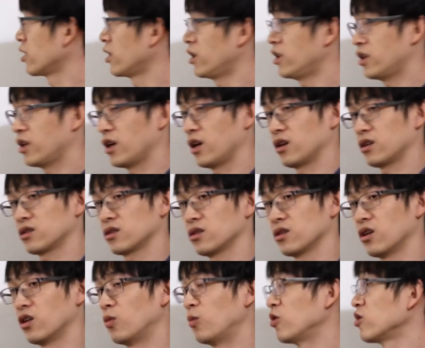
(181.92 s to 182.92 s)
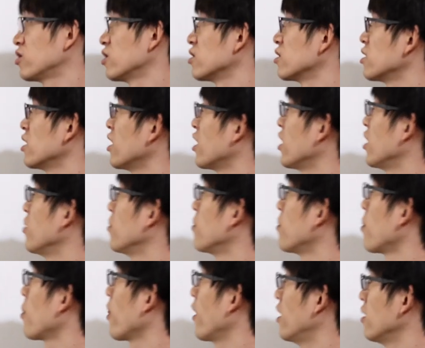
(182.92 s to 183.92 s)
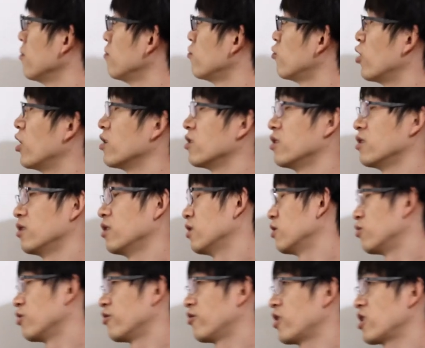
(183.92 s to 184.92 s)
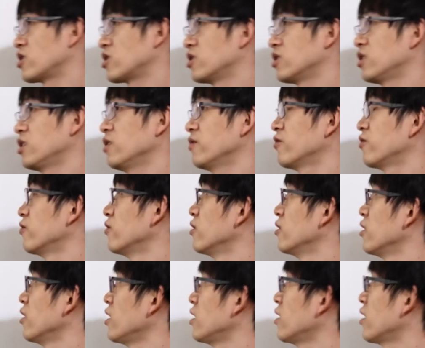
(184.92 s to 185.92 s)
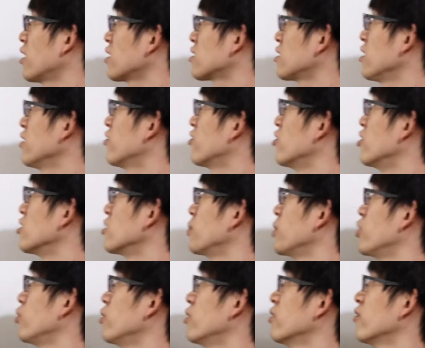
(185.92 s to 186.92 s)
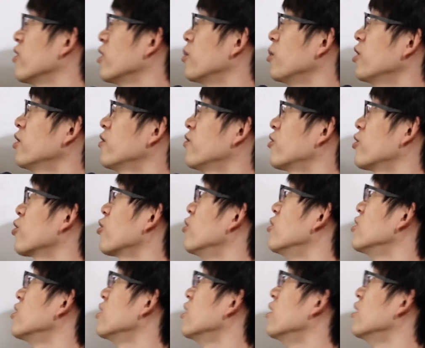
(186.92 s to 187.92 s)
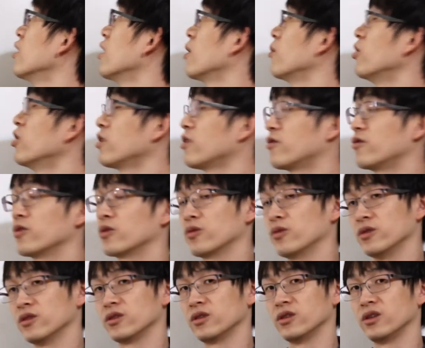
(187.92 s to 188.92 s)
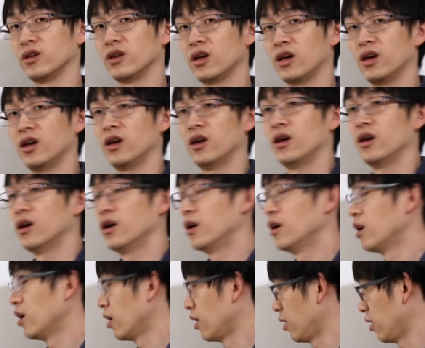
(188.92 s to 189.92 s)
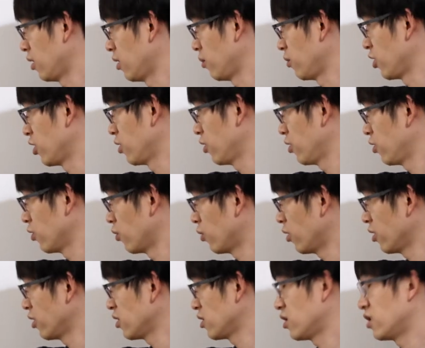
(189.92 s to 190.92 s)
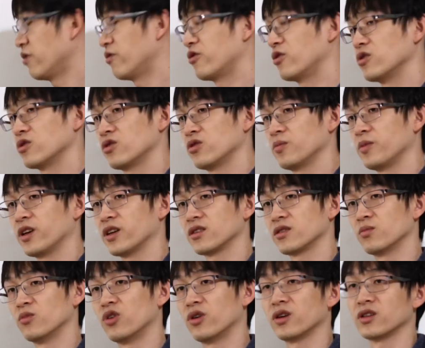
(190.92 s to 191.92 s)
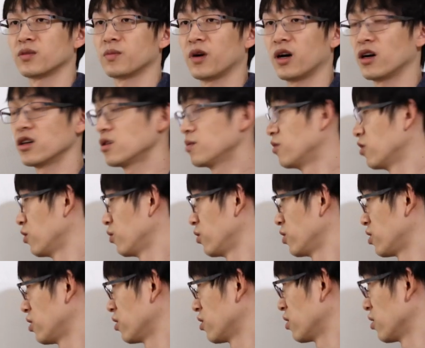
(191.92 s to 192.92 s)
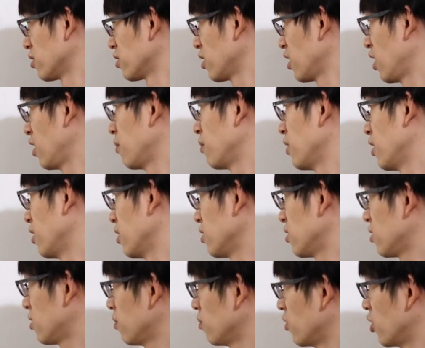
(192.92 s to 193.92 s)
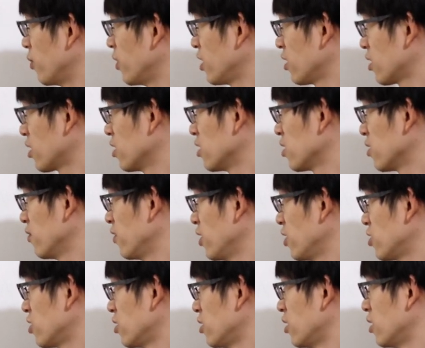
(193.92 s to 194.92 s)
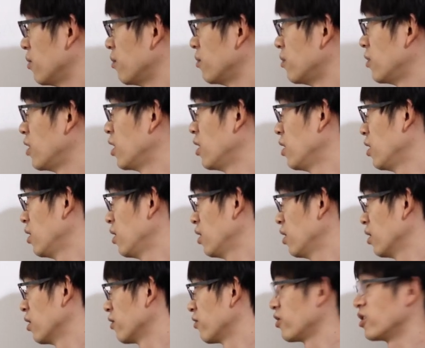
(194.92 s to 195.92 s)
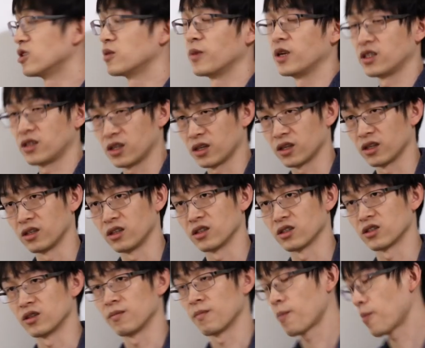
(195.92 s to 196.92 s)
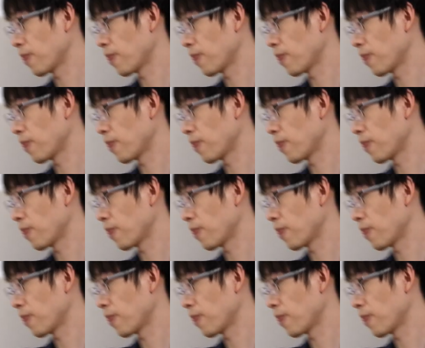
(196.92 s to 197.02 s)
index almost the same. While the refraction index difference between the fundamental frequency and the harmonic frequency, you want this difference to be as small as possible, which is the same as momentum conservation and phase matching condition.